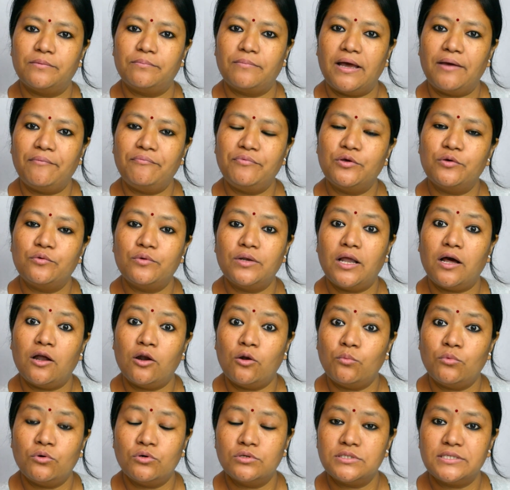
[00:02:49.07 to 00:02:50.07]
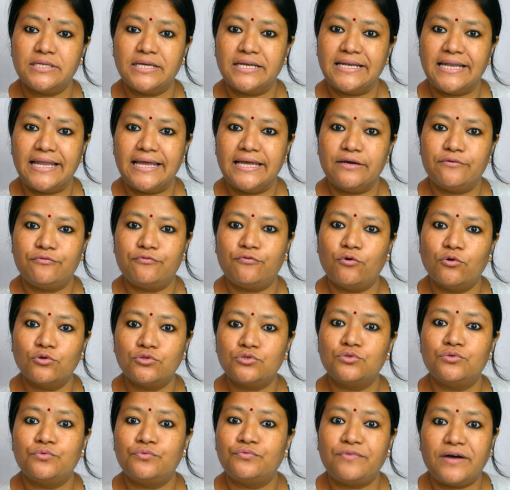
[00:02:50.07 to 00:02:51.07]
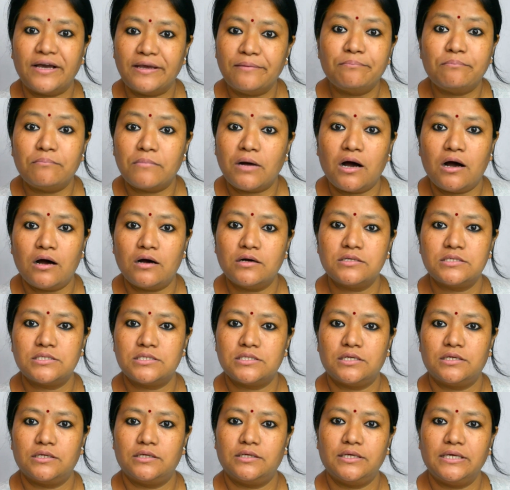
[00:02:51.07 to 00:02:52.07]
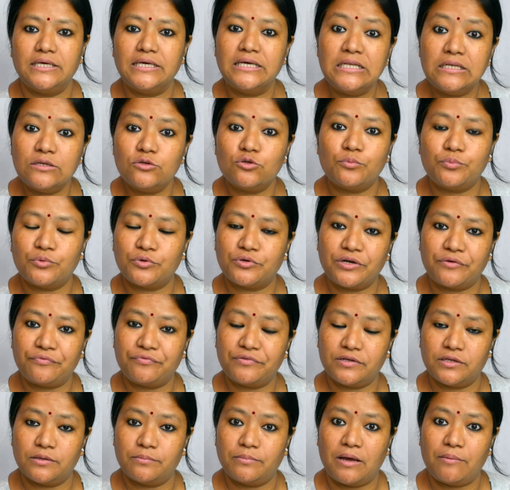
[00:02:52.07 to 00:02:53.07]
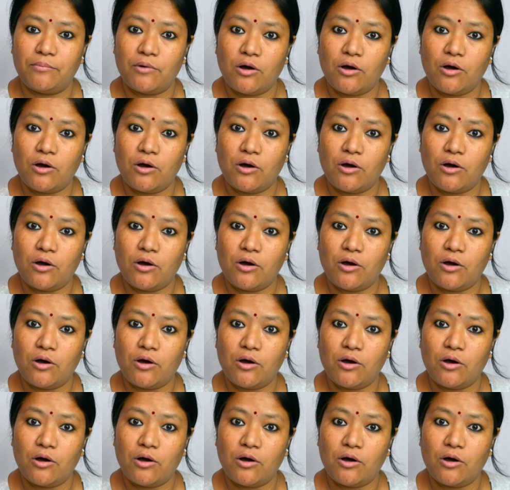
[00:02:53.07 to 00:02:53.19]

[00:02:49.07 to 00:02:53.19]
map, you will almost get like 4 to 5 marks in topographical map.